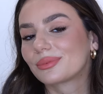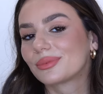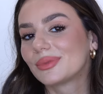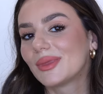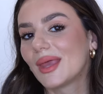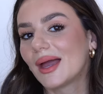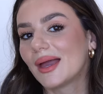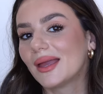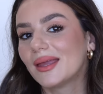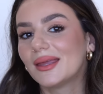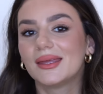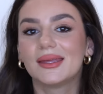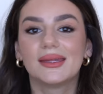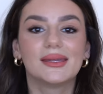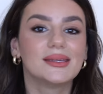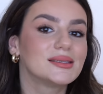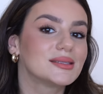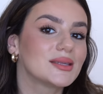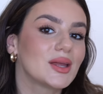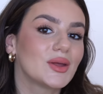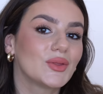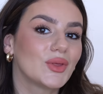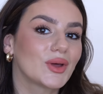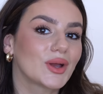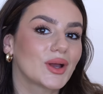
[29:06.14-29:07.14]
That
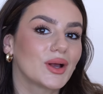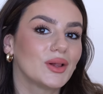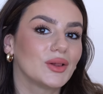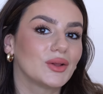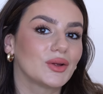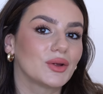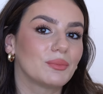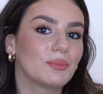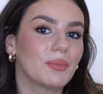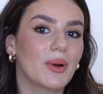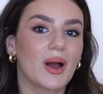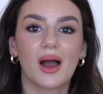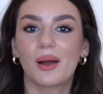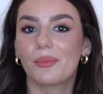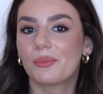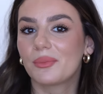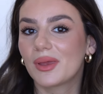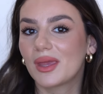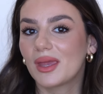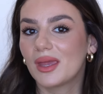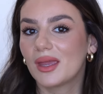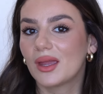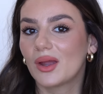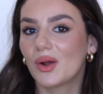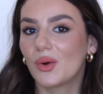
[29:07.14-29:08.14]
is the color
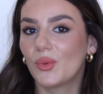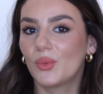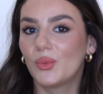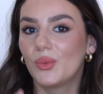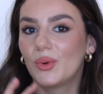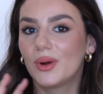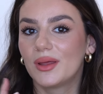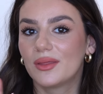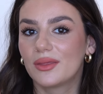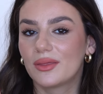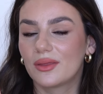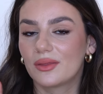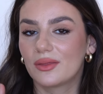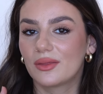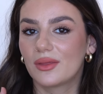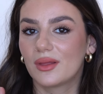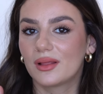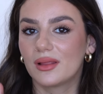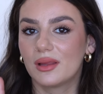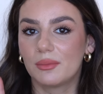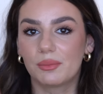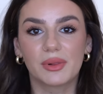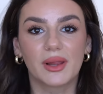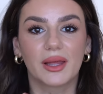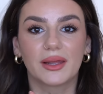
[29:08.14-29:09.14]
Poppy with the
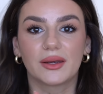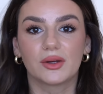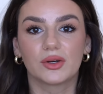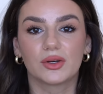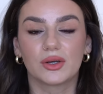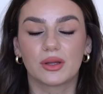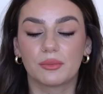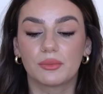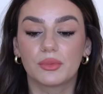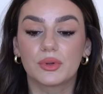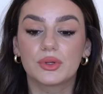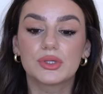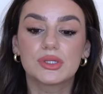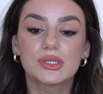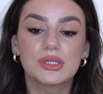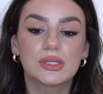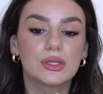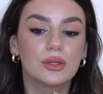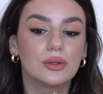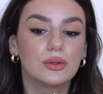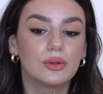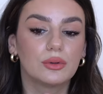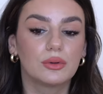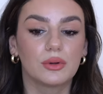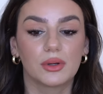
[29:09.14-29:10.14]
lip liner number
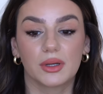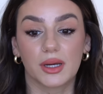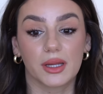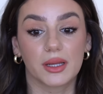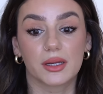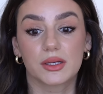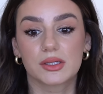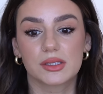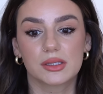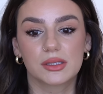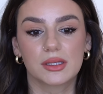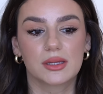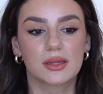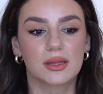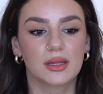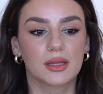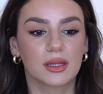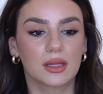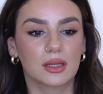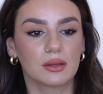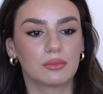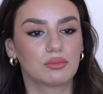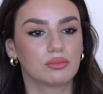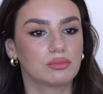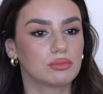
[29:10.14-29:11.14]
two. And I actually
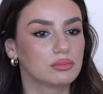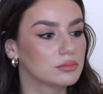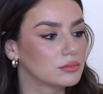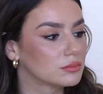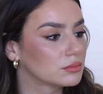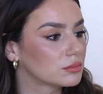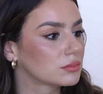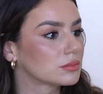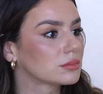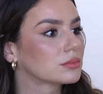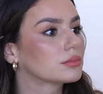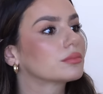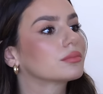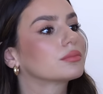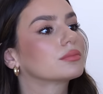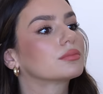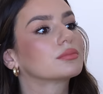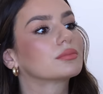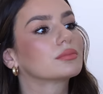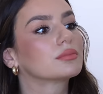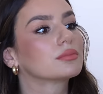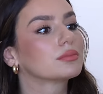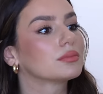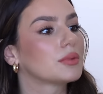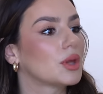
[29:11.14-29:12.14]
think it
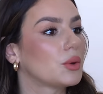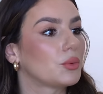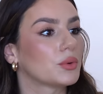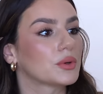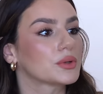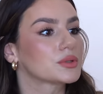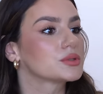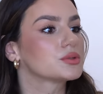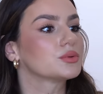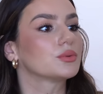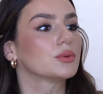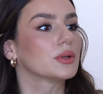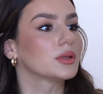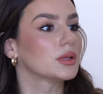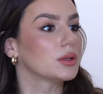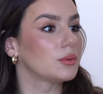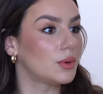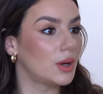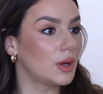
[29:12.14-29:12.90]
it works really